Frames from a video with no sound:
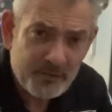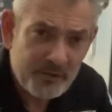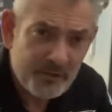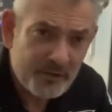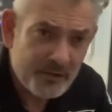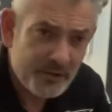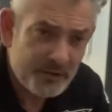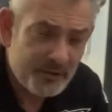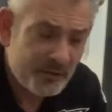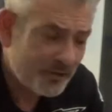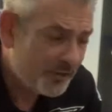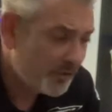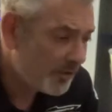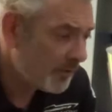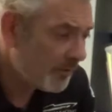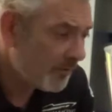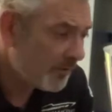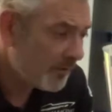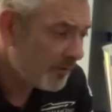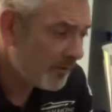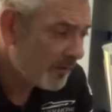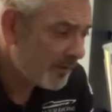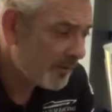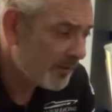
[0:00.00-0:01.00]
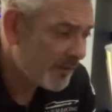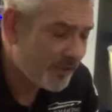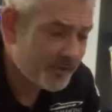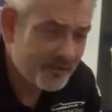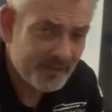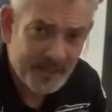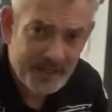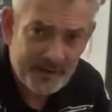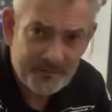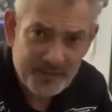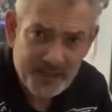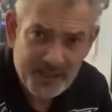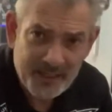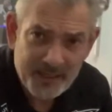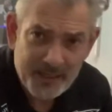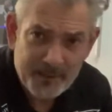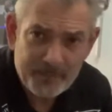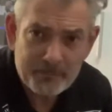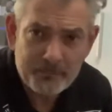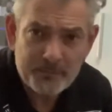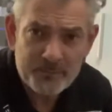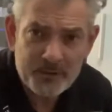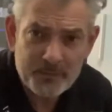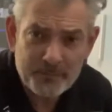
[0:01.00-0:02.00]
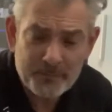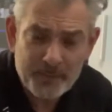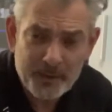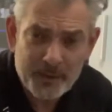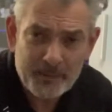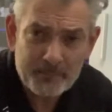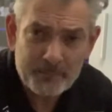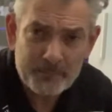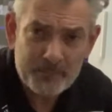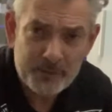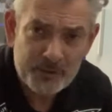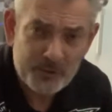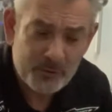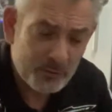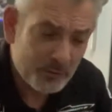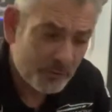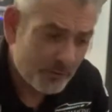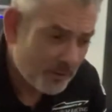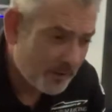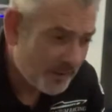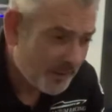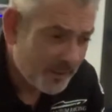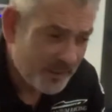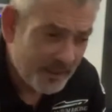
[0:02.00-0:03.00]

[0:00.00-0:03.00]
The suit doesn't have any lumps and bumps or